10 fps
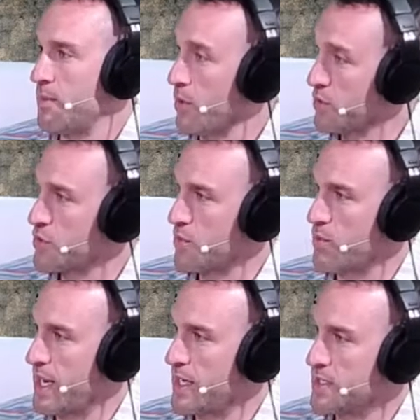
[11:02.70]
the personal
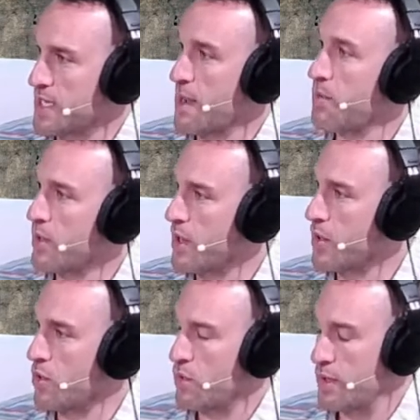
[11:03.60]
brand just got put
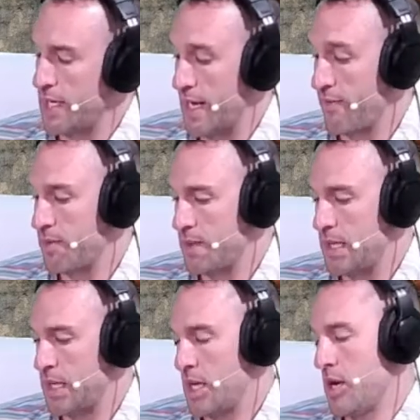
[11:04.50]
on hold inevitably.